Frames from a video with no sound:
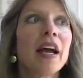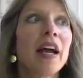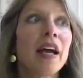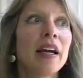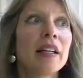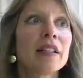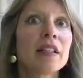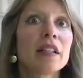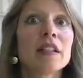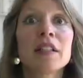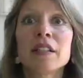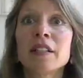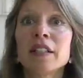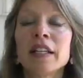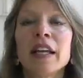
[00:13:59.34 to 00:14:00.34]
and
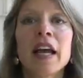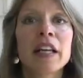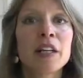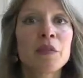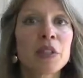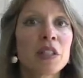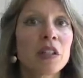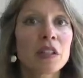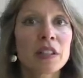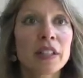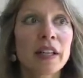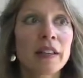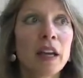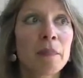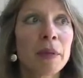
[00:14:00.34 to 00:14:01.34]
to see any results
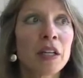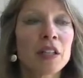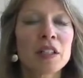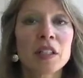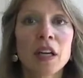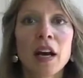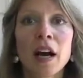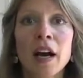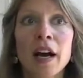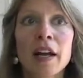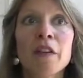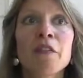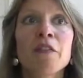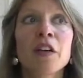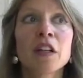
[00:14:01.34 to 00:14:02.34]
like that because
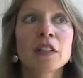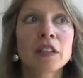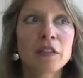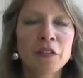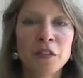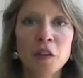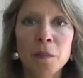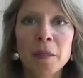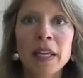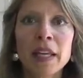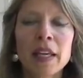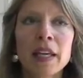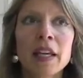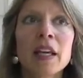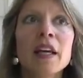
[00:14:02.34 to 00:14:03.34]
I felt for
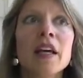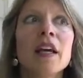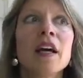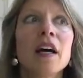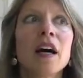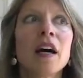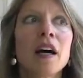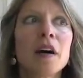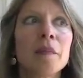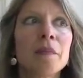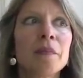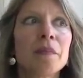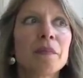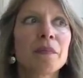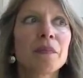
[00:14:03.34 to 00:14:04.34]
me,
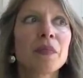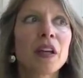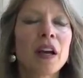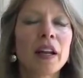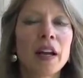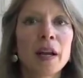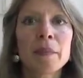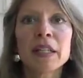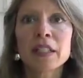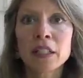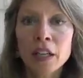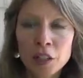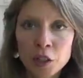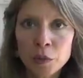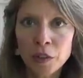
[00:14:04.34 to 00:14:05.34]
um, and I'm in
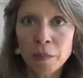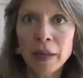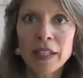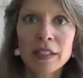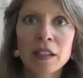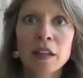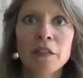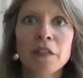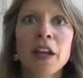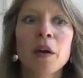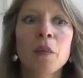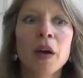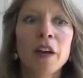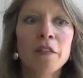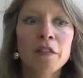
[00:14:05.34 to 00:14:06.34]
touch with myself
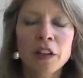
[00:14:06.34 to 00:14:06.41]
that way, I